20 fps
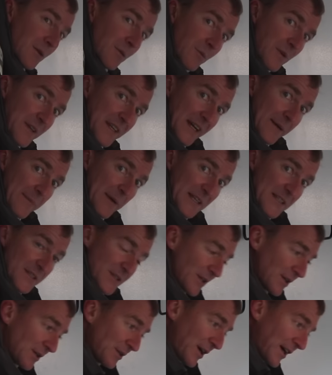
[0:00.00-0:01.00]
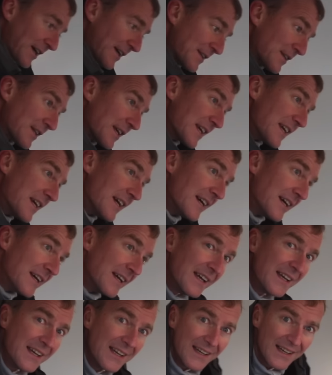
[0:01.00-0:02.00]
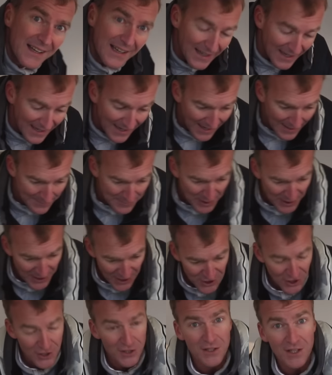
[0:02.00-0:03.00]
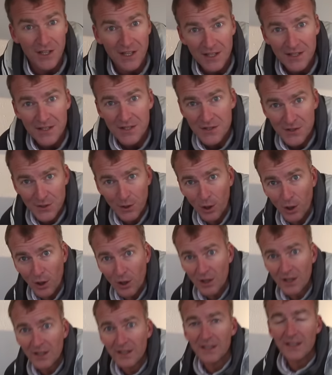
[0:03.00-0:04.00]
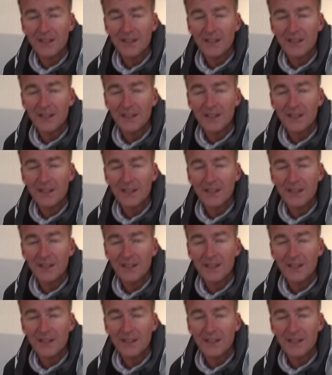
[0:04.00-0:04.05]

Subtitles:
we come into the ammunition store.